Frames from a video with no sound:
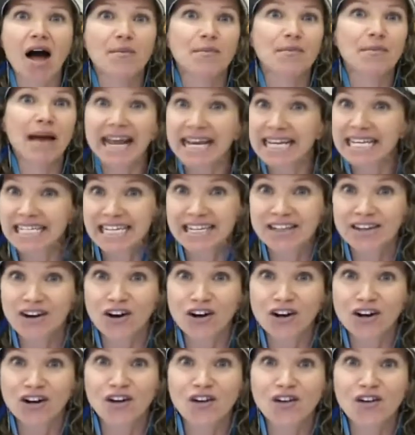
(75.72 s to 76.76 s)
magazine
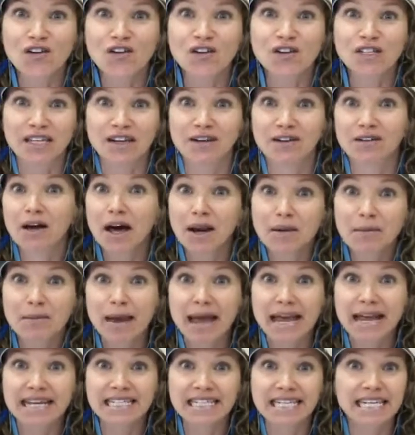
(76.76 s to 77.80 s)
articles and a lot of
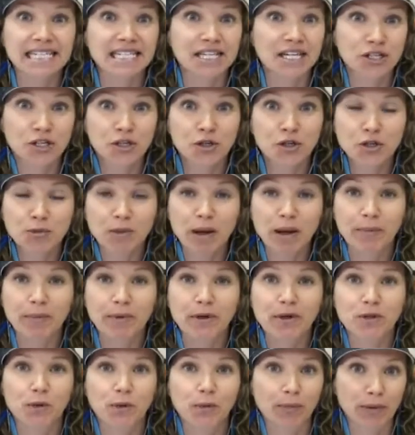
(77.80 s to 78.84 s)
magazines and
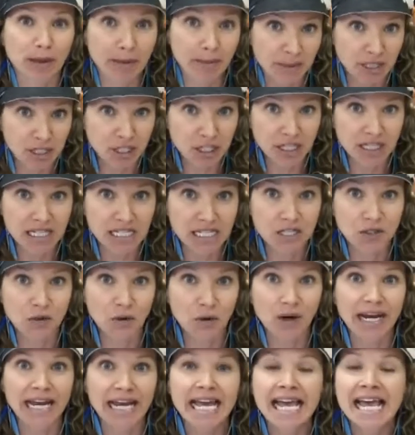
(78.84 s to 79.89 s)
newspapers were publishing the
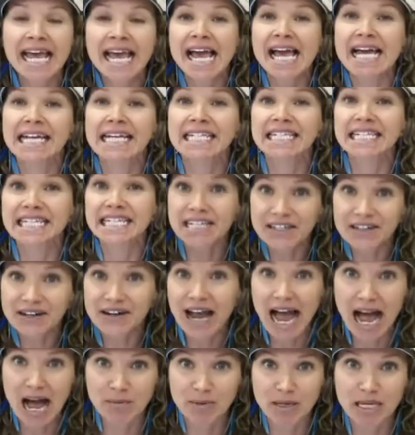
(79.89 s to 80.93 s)
story, and Dear
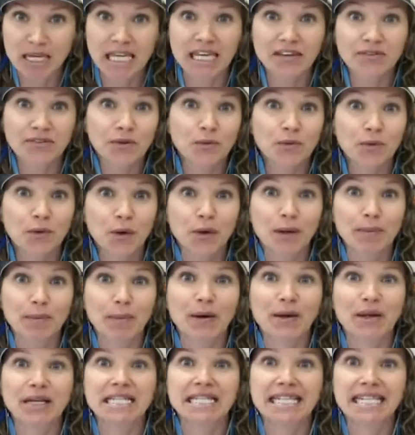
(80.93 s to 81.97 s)
Abby even wrote
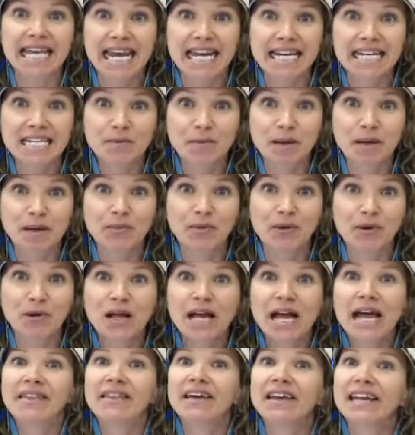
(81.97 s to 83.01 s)
about it, saying to people
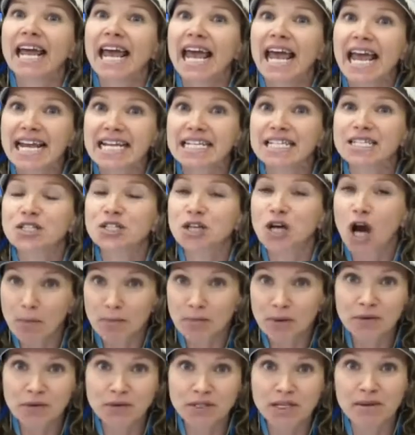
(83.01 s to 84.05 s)
that, hey,
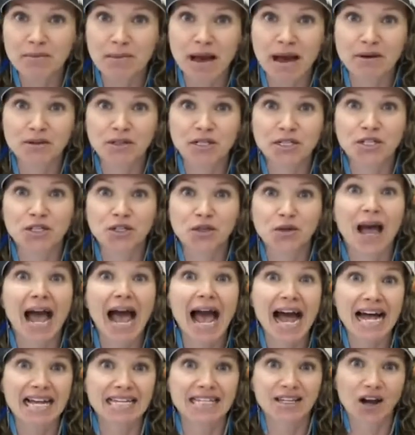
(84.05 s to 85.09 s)
stop using Mountain Dew
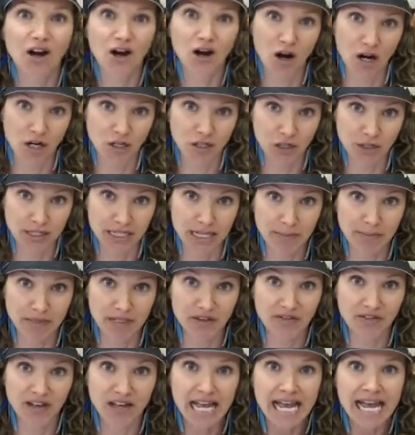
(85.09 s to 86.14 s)
as a
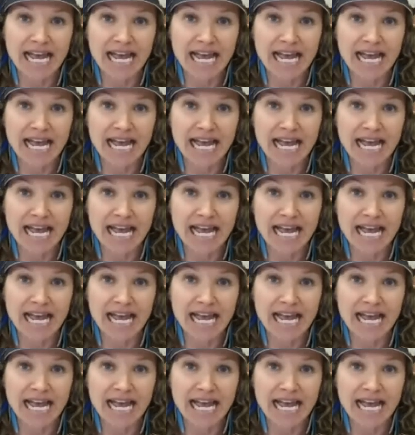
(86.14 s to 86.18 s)
contraceptive.